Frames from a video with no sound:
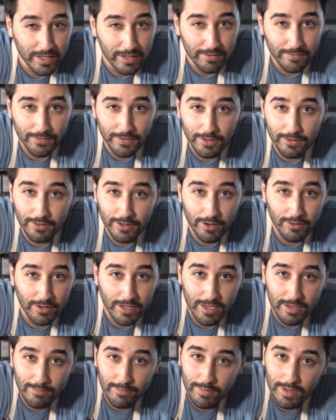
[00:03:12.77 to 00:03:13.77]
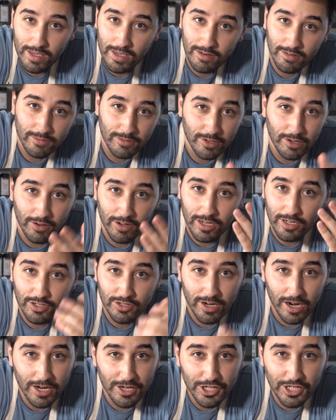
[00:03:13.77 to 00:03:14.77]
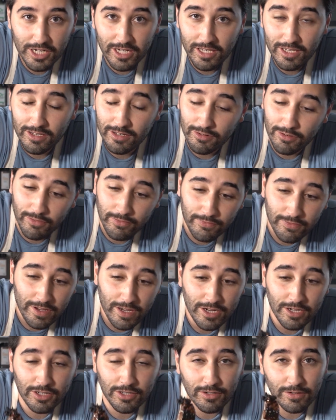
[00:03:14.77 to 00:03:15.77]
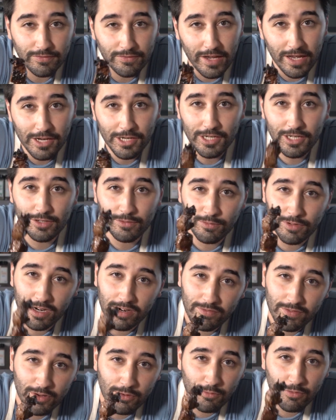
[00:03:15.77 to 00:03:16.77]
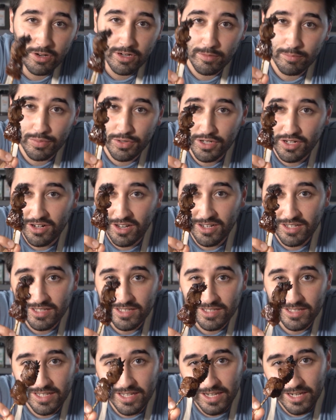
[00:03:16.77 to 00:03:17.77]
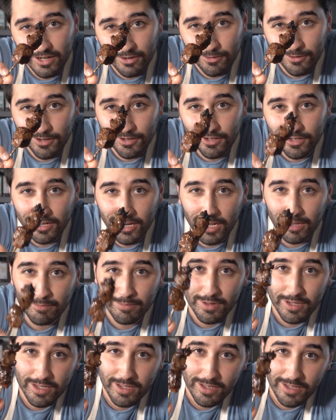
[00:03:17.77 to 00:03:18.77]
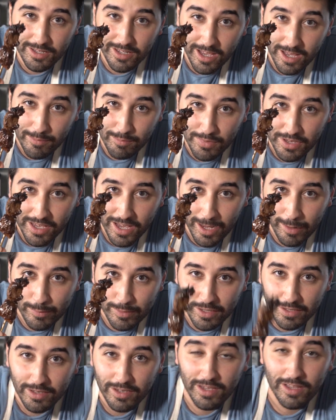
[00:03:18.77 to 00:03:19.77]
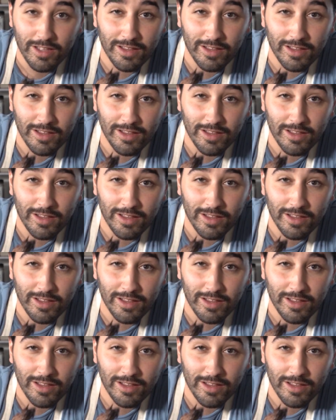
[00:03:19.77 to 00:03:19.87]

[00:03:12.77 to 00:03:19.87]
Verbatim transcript: If you don't eat meat, go ahead and try chicken or fish or veggies, whatever you want. Put it on a stick, grill it up, and be happy.